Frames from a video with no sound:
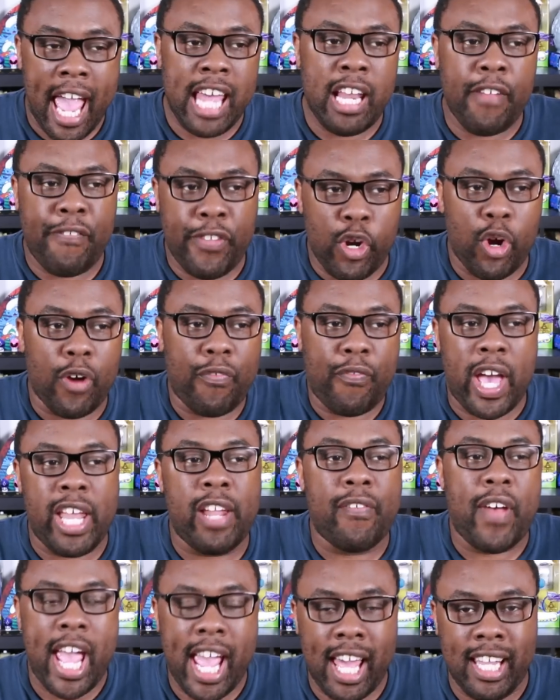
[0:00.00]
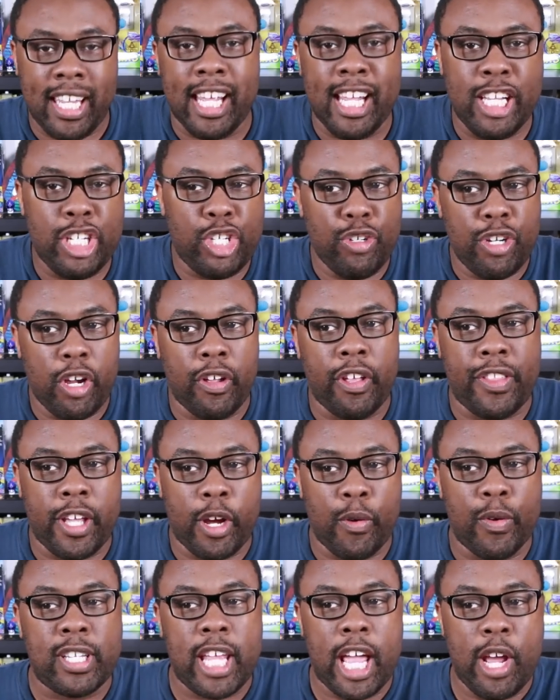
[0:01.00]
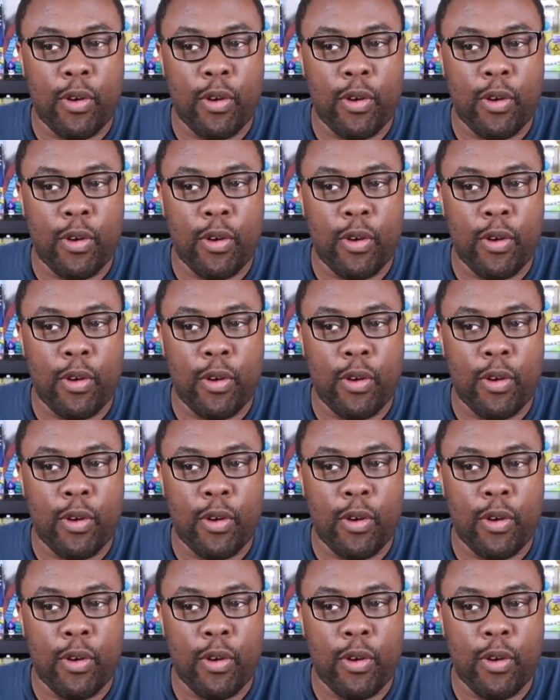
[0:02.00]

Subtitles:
And if you're a fan of Aliens, you know that there was